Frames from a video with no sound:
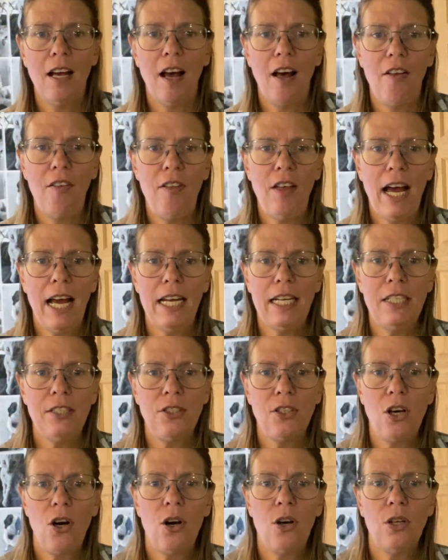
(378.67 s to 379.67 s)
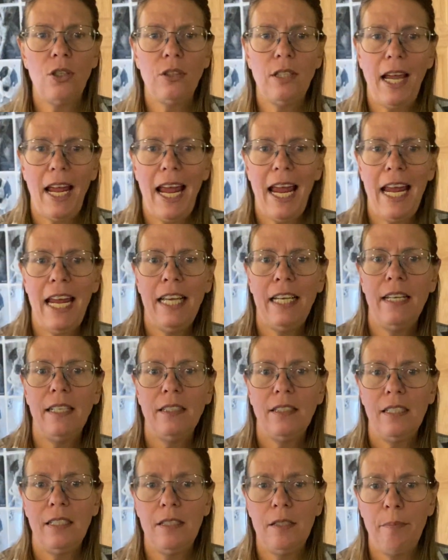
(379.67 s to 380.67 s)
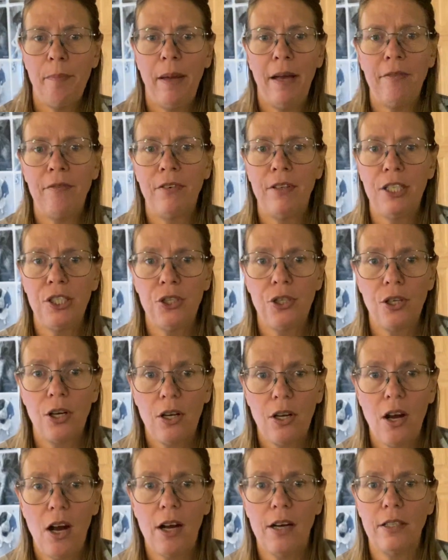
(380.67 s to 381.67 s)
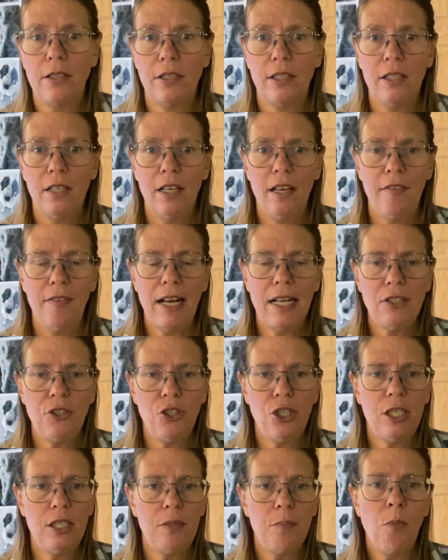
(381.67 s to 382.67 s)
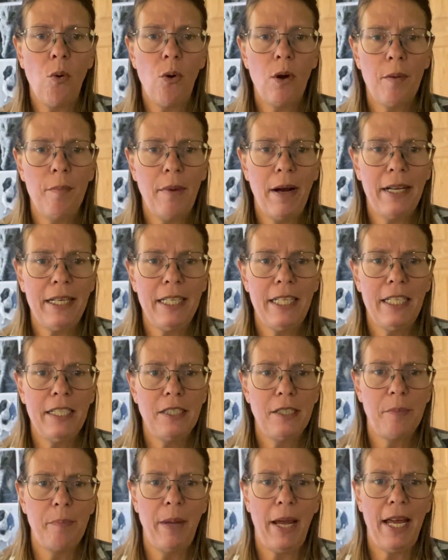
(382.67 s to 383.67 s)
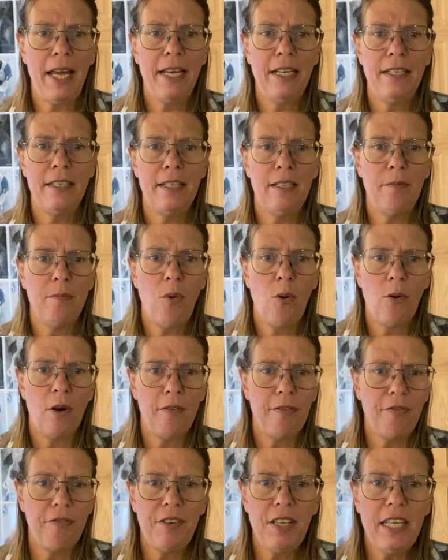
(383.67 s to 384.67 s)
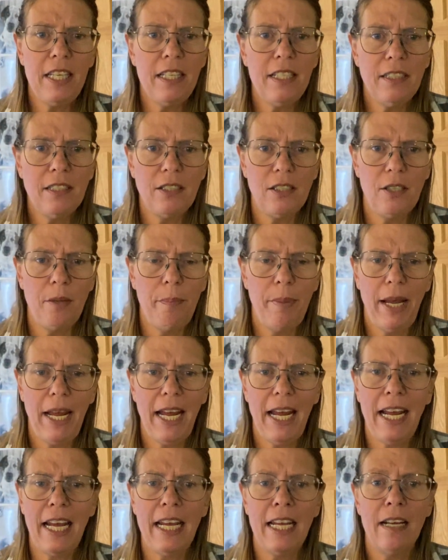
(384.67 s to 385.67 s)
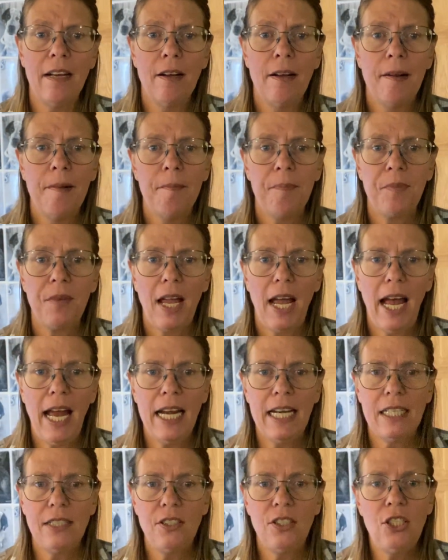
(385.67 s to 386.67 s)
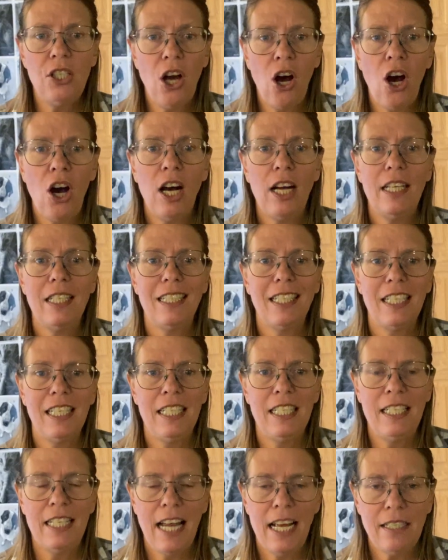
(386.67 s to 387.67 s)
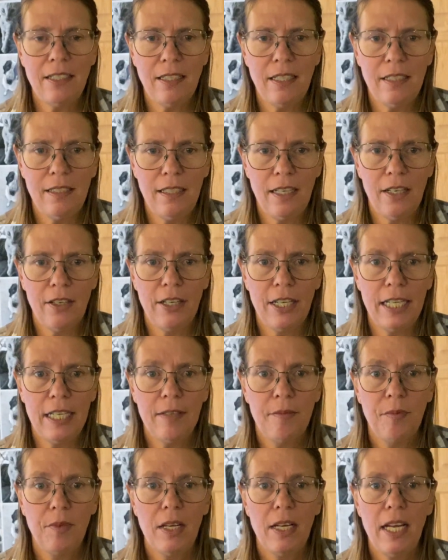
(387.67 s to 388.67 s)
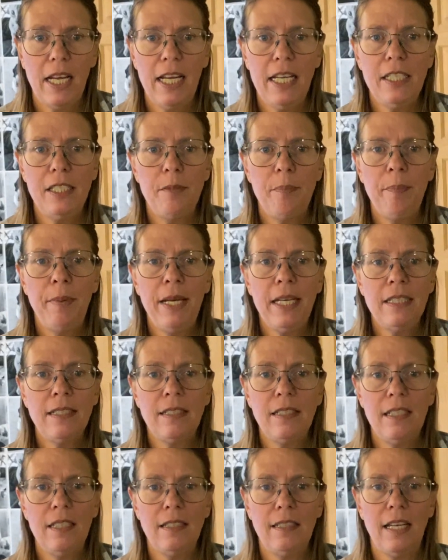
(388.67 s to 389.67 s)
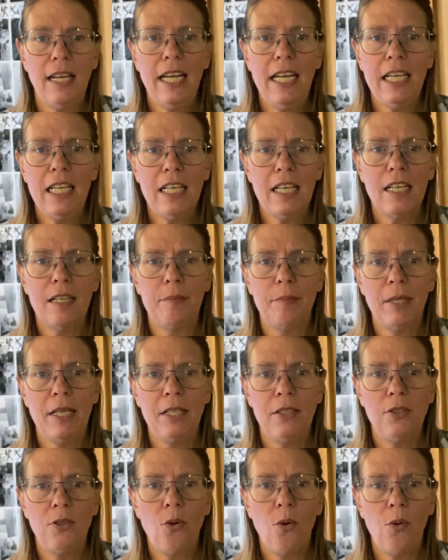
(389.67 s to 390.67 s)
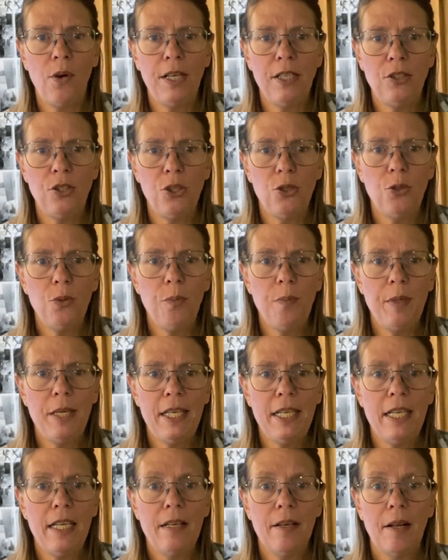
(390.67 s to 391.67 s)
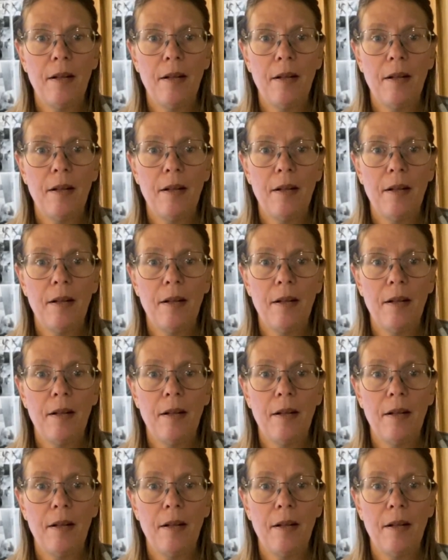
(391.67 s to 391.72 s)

that is called Angus's beverage cart. That's just more money to spend and more fees to pay, and it's not necessary. His business income is going to be